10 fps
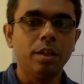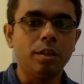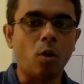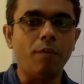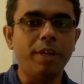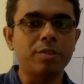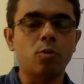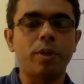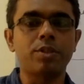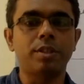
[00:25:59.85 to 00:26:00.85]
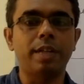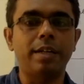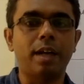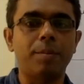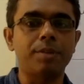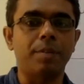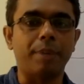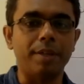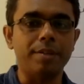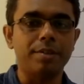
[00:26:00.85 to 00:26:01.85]
the obvious question that comes up
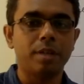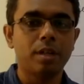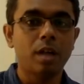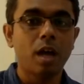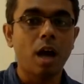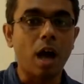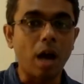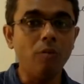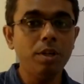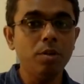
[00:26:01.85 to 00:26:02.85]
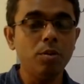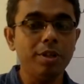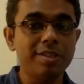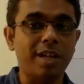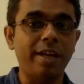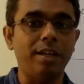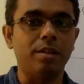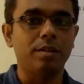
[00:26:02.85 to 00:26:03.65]
is, how do you decide